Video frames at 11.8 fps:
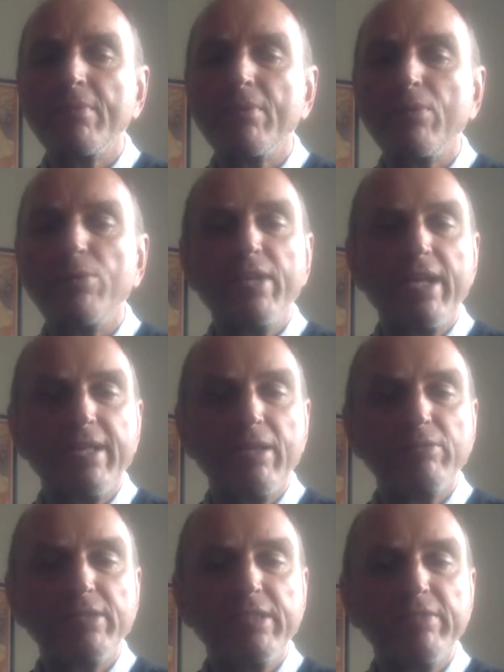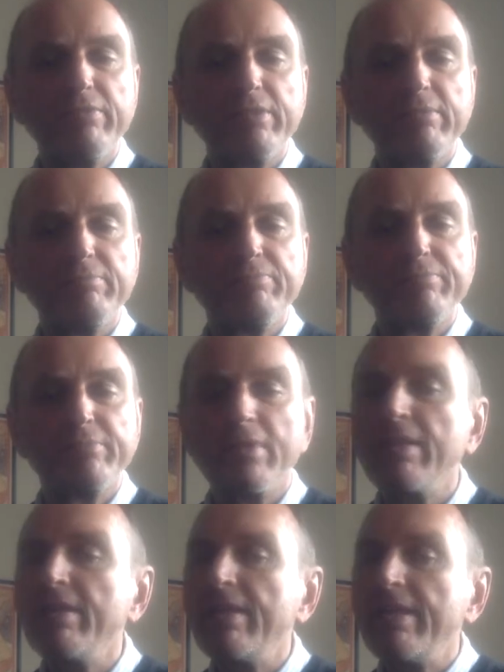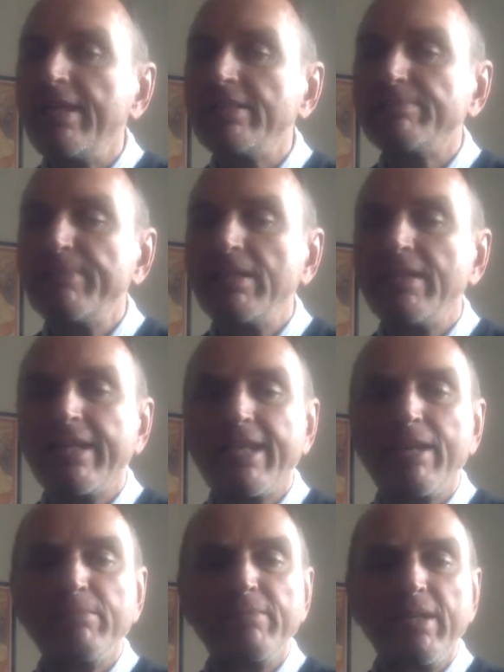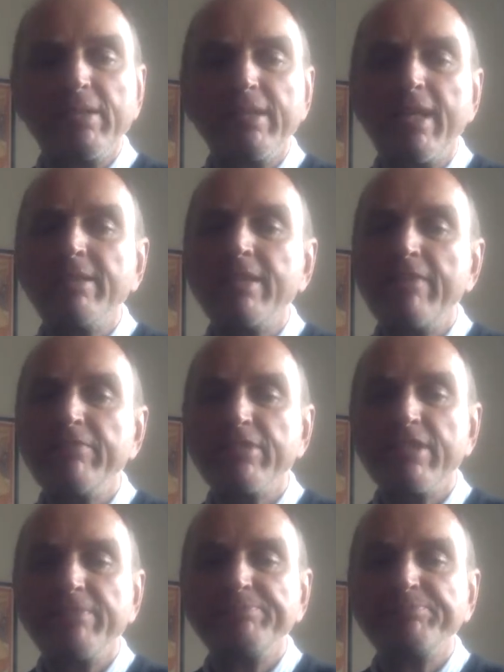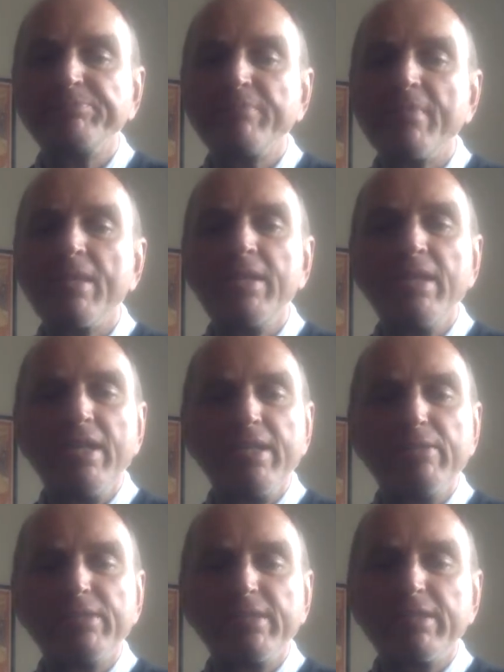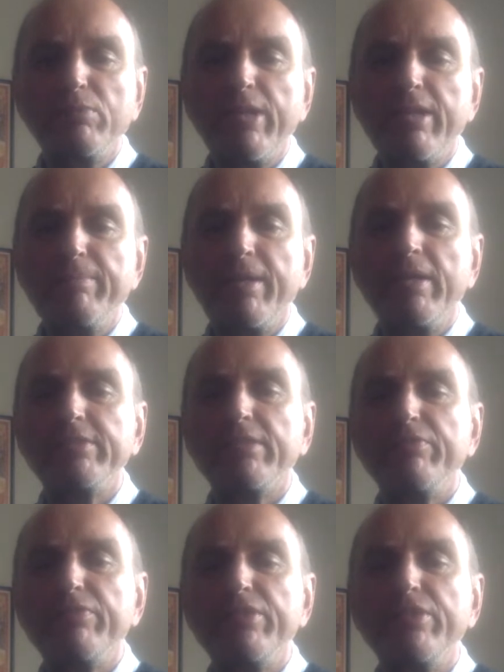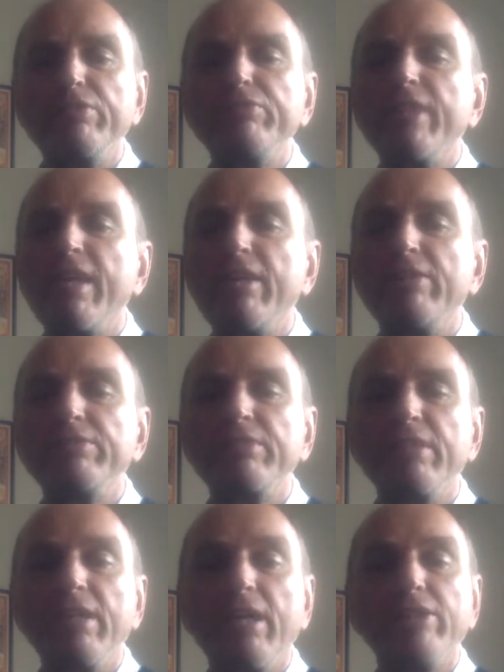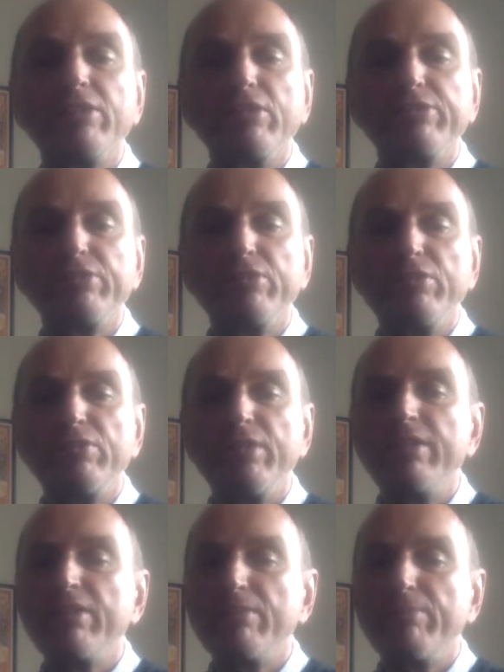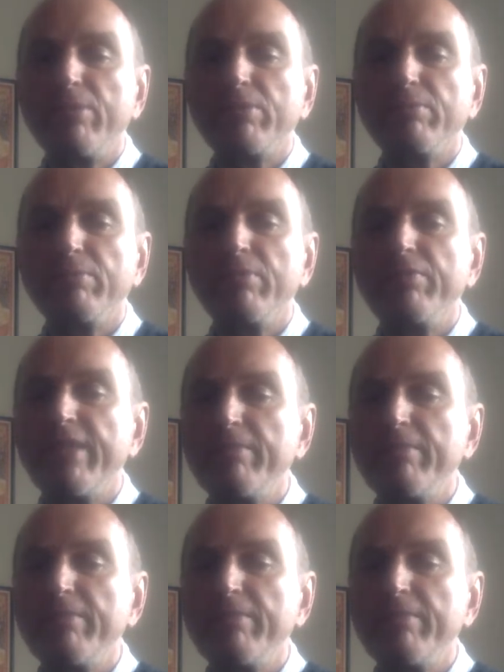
or that county even. It smelled like chamomile and lavender. There was a little wicker basket for the used towels. I tossed two into the bottom of the